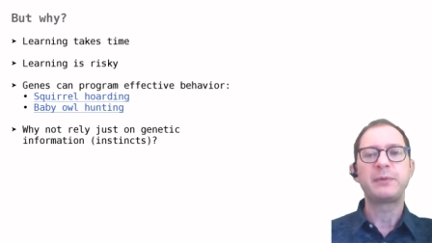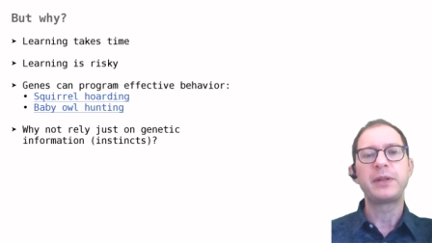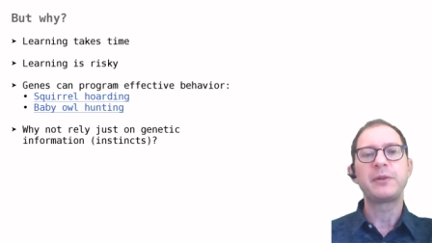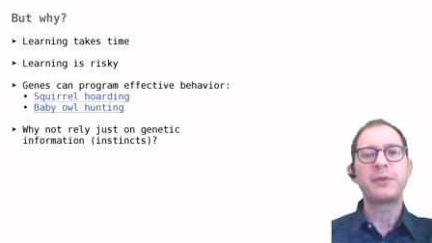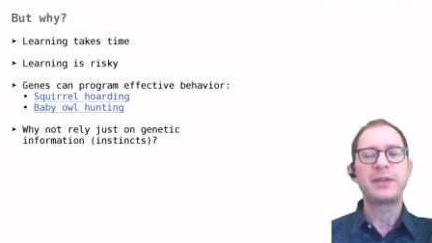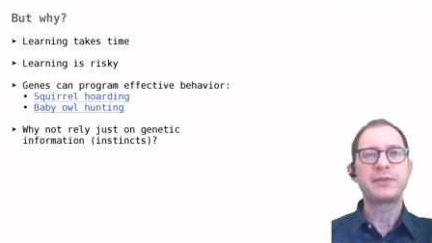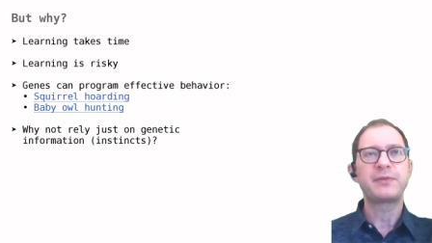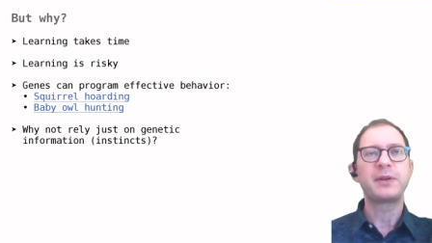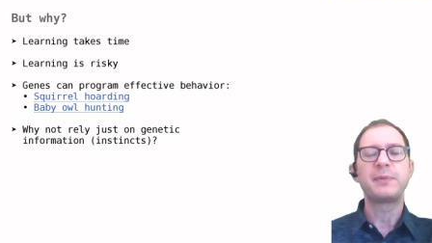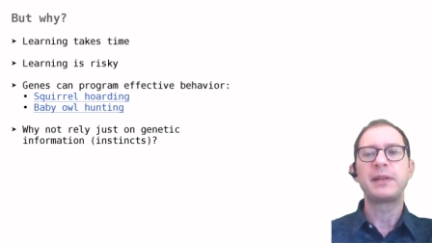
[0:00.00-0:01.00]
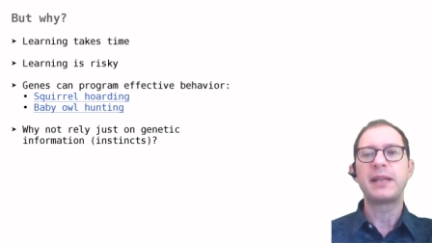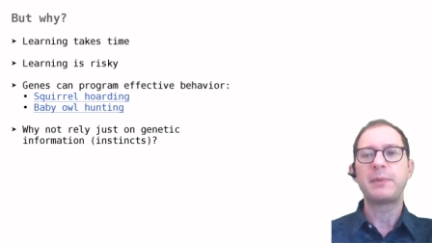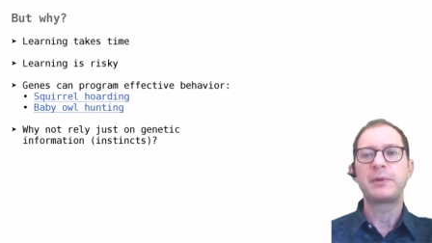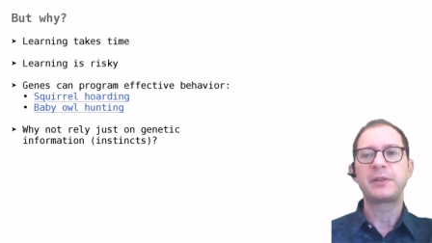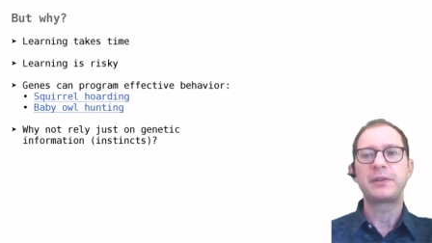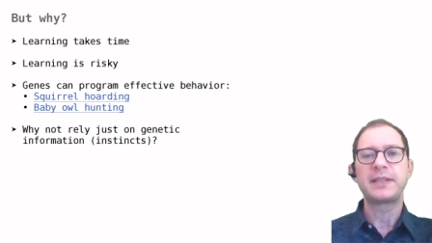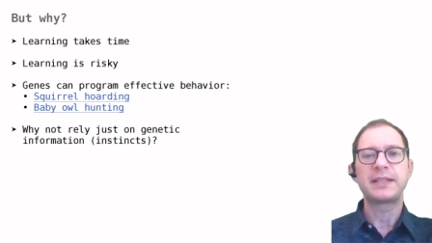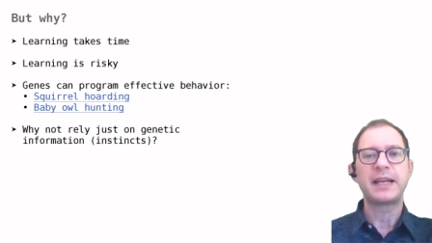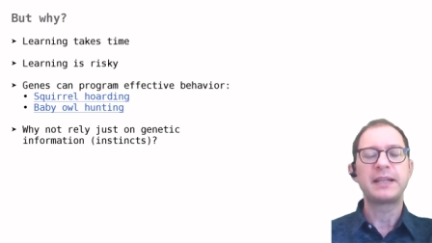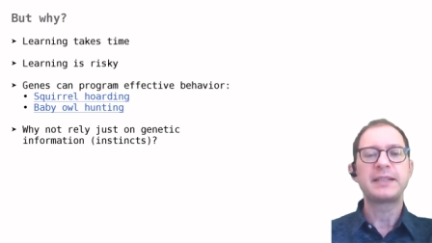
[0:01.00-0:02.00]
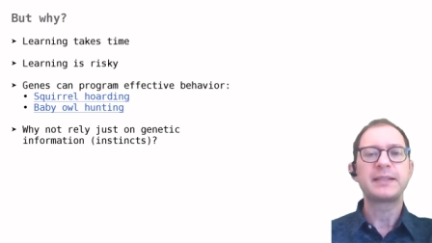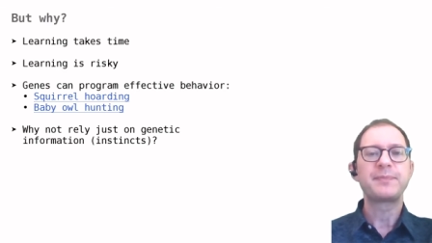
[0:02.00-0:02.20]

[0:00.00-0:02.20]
We know this from uh, laboratory studies.